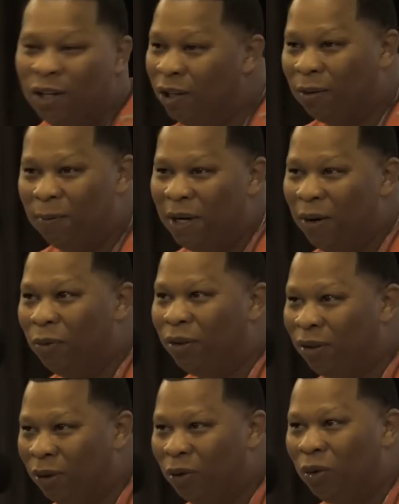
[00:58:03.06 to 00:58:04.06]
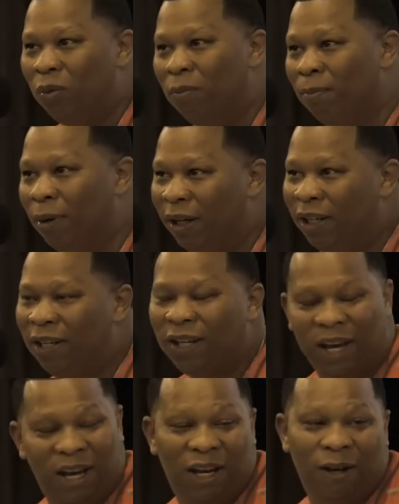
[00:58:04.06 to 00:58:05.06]
He hooked me up with Dude.
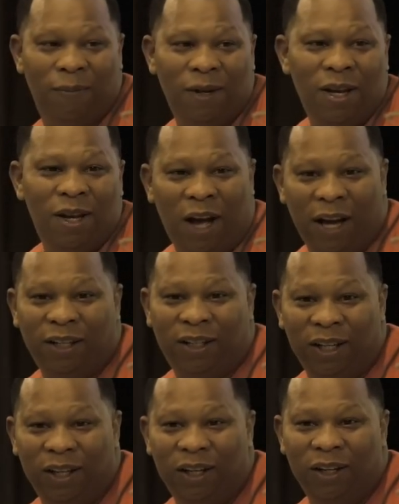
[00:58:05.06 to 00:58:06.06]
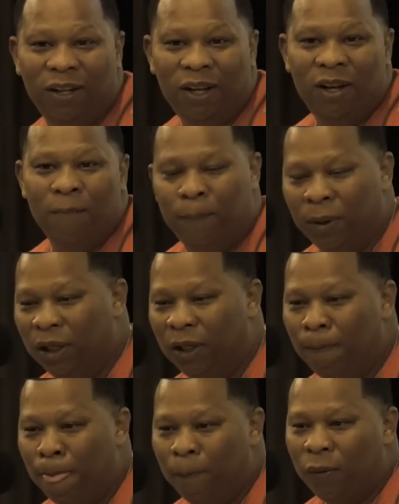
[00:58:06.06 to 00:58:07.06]
Money came. I did it.
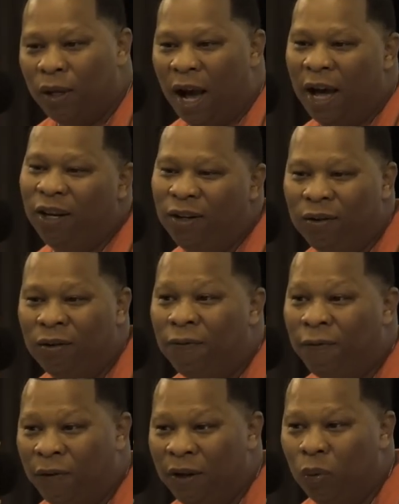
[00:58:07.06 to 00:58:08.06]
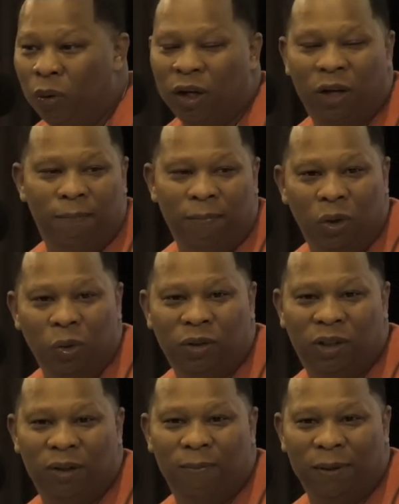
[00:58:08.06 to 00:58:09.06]
But I didn't fit with Good
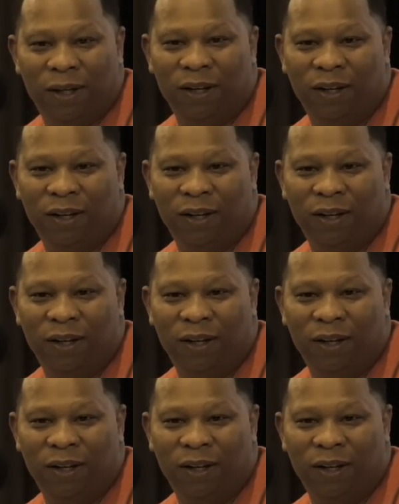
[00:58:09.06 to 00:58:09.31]
Music